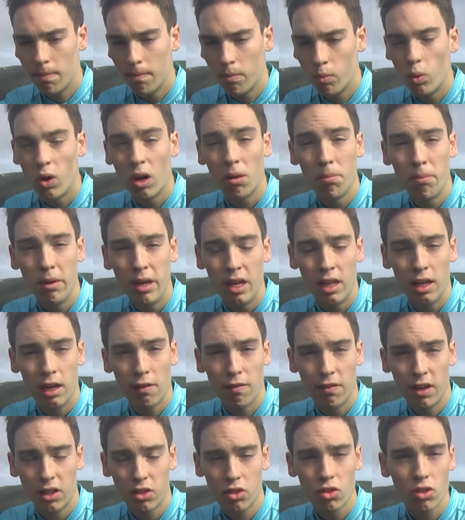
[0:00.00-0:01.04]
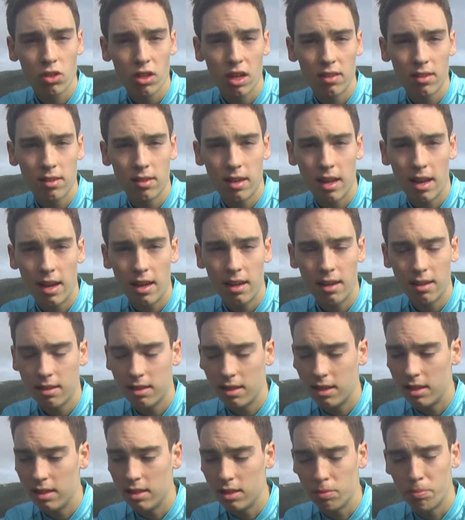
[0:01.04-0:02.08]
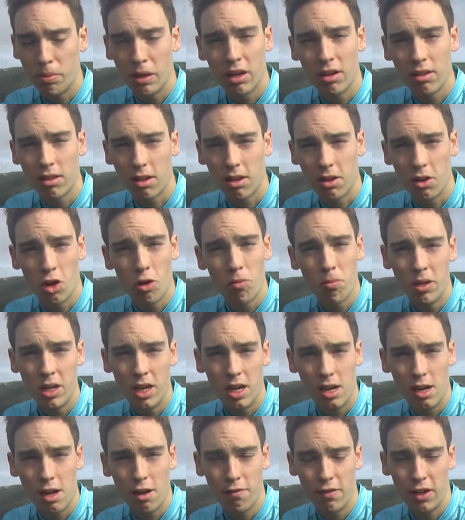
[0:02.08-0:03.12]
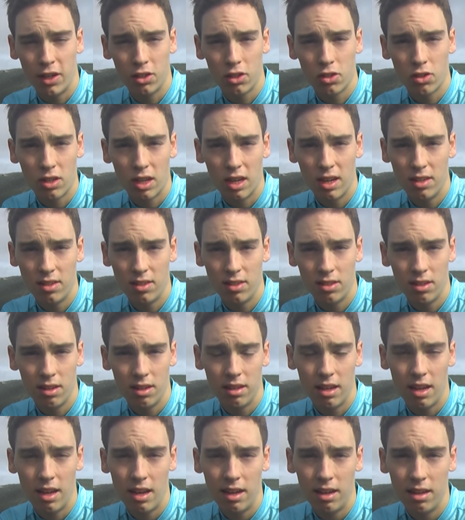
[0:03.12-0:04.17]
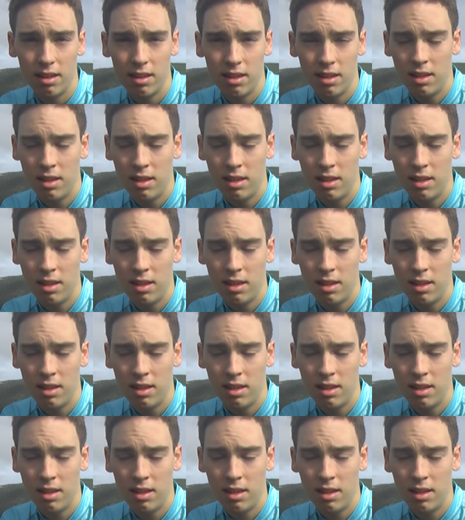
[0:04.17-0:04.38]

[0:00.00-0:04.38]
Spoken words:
1 minute of exercise a day is better than no minute of exercise a day.